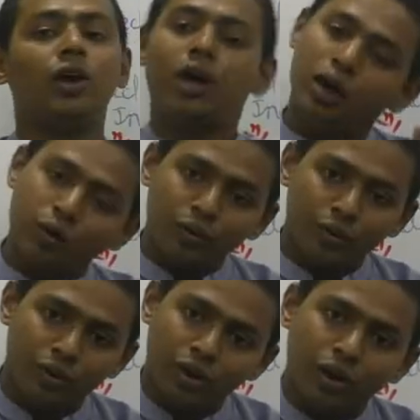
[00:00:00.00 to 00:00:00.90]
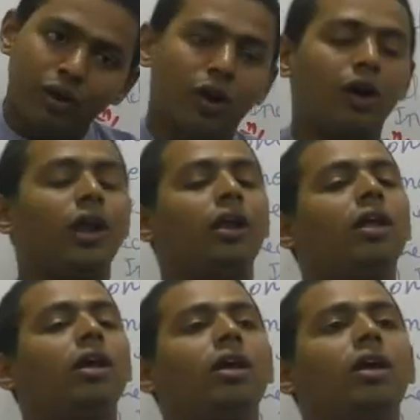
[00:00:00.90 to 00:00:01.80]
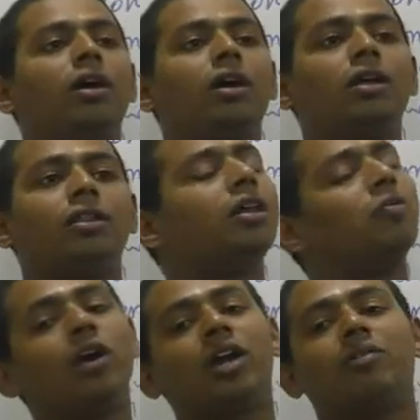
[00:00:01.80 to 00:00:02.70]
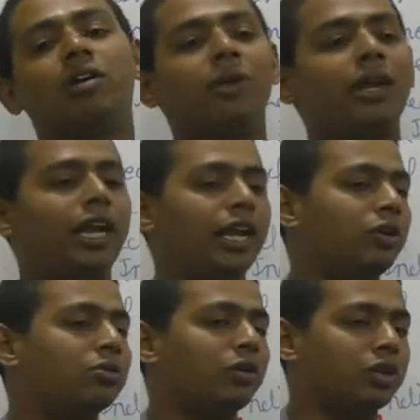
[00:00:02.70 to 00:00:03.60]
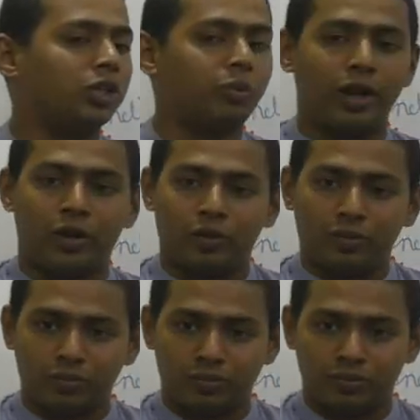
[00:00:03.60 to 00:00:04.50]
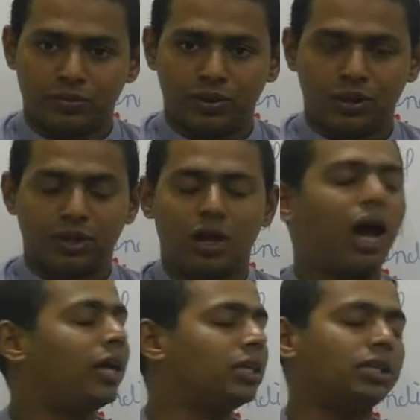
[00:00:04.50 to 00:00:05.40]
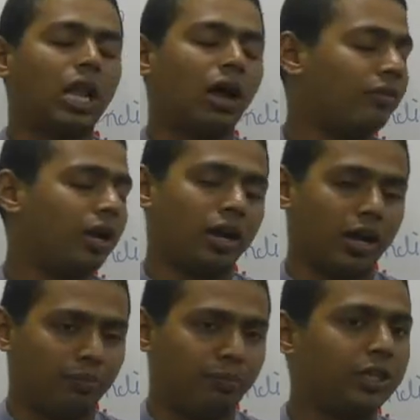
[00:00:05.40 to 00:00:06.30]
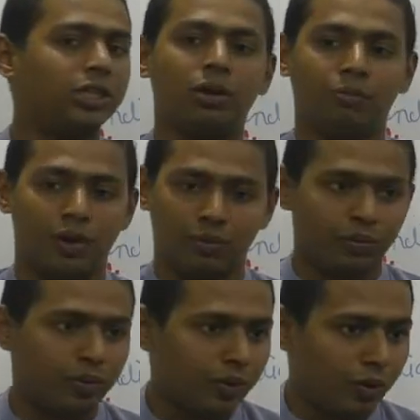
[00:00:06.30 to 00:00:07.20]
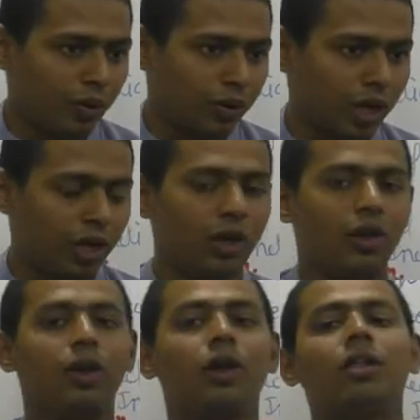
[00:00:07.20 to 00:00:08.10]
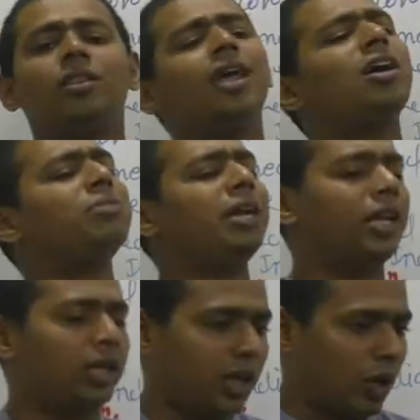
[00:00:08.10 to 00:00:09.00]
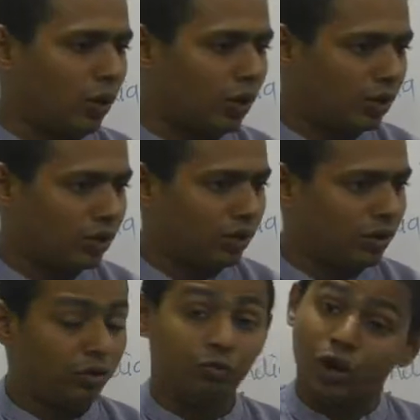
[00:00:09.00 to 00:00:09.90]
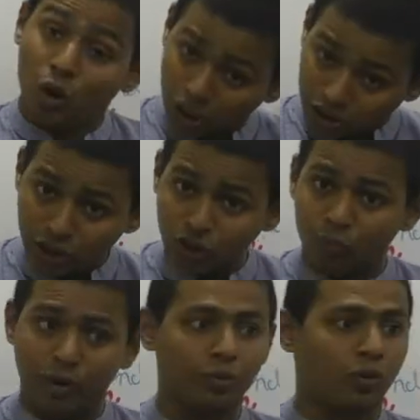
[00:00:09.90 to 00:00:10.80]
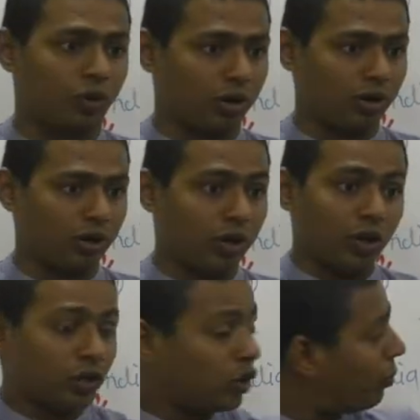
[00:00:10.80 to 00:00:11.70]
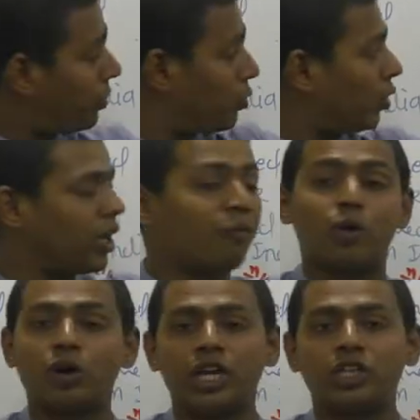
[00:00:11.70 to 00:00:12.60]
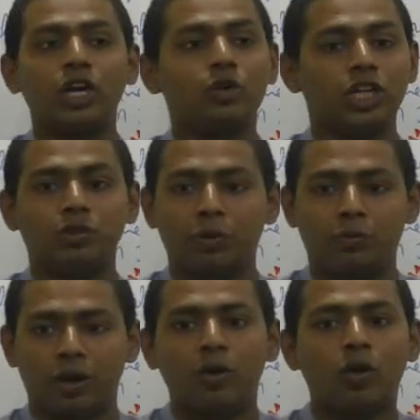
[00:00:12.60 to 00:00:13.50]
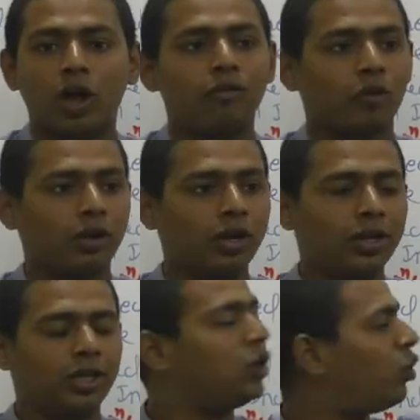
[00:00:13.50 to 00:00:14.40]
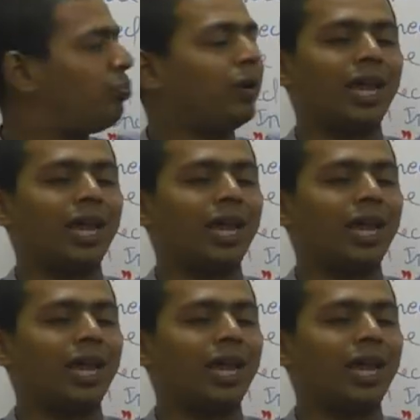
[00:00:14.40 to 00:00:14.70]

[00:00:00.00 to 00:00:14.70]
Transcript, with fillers: Hello? Alright? Then what government did in 2012, you know? I just love that guy, P. Okay? They amended the law. We lost in Supreme Court. Supreme Court gave protection to these people, Vodafone, that don't pay